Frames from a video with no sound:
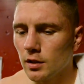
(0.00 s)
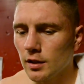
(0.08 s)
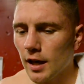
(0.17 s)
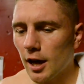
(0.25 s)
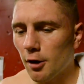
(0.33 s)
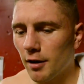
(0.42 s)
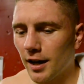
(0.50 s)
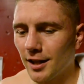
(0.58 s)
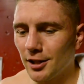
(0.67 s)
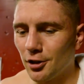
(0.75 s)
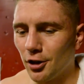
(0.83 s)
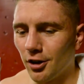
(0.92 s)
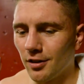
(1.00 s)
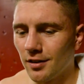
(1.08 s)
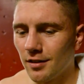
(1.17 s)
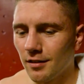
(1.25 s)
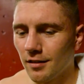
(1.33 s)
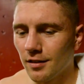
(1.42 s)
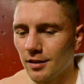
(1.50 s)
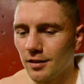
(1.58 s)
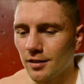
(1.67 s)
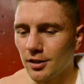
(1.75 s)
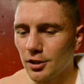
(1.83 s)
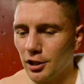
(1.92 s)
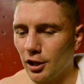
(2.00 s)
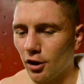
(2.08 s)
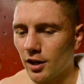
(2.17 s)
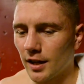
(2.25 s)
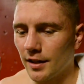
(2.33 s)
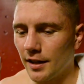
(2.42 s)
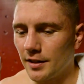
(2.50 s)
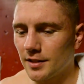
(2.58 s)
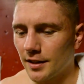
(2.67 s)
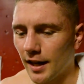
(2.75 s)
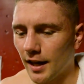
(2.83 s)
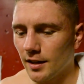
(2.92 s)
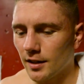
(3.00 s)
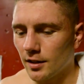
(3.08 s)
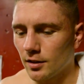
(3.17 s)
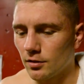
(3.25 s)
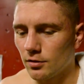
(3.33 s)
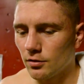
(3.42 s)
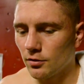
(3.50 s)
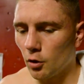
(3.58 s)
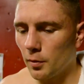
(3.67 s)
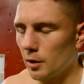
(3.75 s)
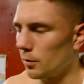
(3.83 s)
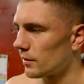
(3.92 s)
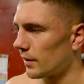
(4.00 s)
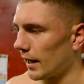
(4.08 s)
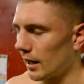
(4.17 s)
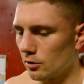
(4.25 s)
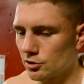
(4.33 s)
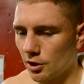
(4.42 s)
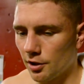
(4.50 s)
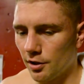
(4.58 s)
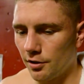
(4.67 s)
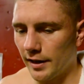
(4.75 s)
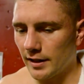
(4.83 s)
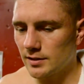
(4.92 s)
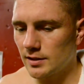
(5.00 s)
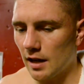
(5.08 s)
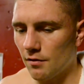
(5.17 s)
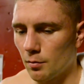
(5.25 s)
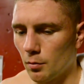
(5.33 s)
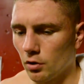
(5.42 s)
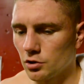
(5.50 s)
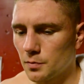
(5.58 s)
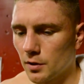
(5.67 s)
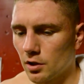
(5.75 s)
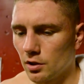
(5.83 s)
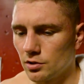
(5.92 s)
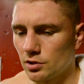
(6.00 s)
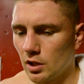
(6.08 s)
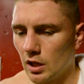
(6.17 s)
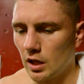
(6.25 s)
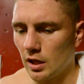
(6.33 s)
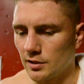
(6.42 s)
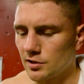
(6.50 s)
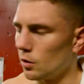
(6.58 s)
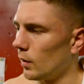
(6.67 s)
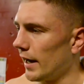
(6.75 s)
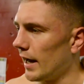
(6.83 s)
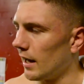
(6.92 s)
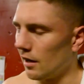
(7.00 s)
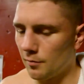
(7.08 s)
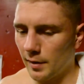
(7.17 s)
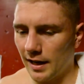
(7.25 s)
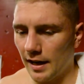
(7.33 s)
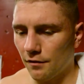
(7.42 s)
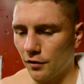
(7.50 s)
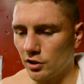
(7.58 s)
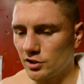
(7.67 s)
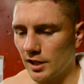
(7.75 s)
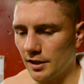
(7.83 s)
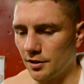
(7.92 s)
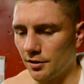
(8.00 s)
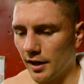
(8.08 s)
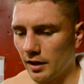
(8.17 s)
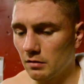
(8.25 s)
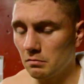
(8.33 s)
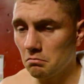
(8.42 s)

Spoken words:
Yeah, well, you know, you look in there tonight and nobody would think I was out of the ring 7 months because it's the way I live my life outside the ring.